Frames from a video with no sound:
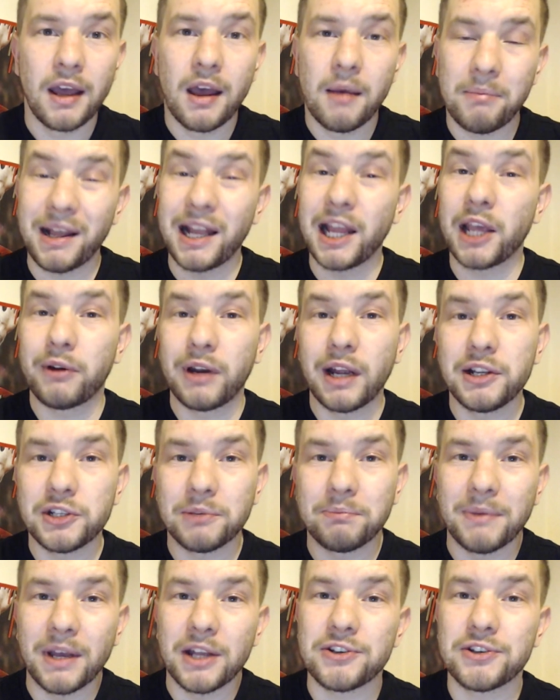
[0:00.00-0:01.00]
Pellegrino did
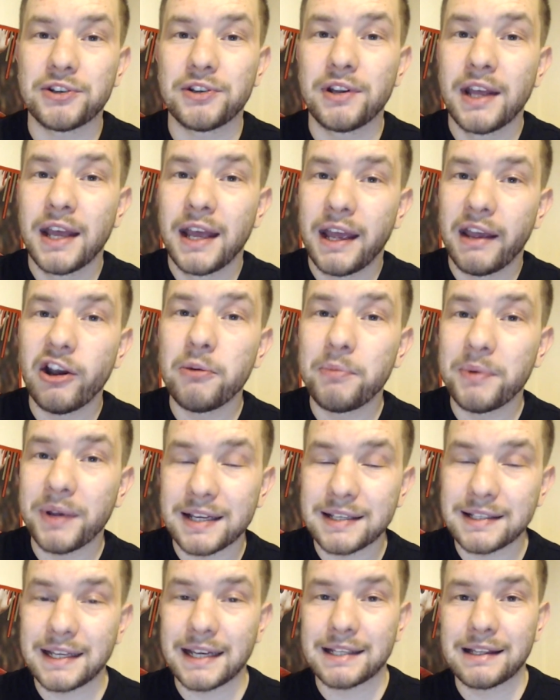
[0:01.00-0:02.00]
mention he'll be
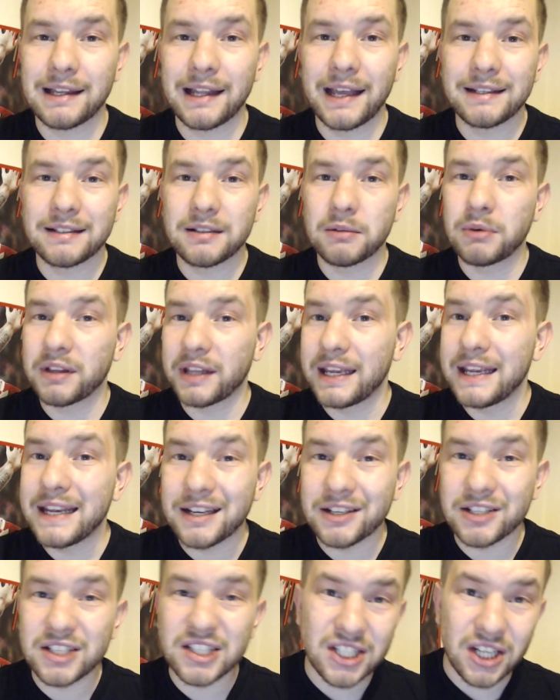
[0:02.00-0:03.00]
assessed late to whether he
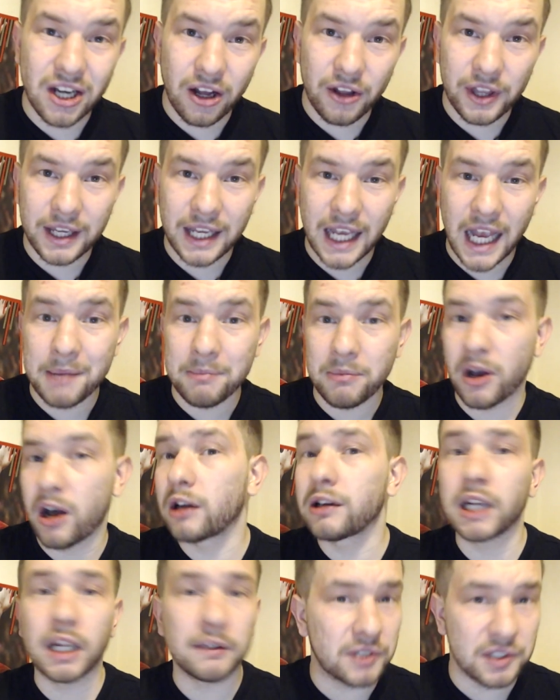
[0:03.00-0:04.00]
could start the game, but
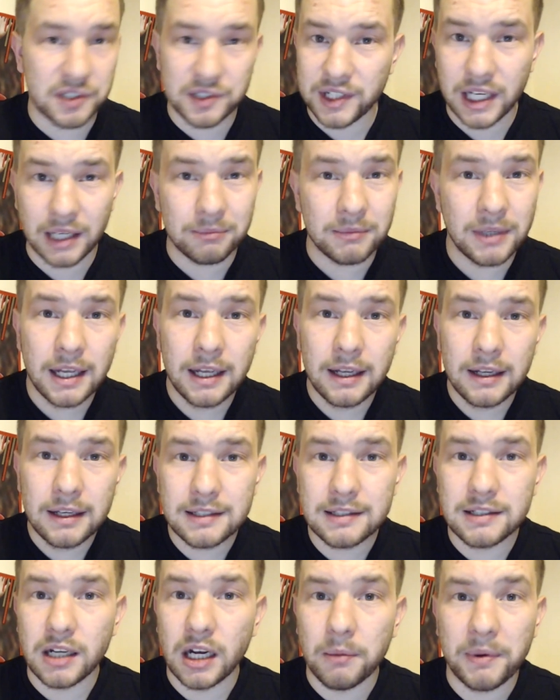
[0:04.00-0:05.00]
I'd love to see him
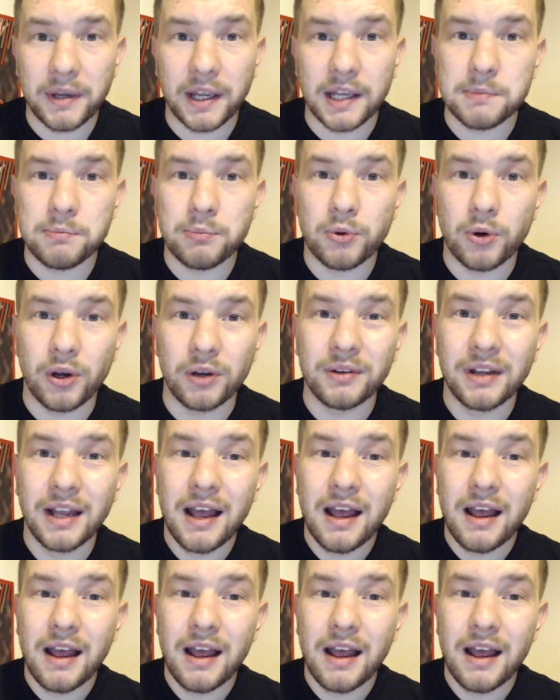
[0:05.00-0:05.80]
start up against Brighton.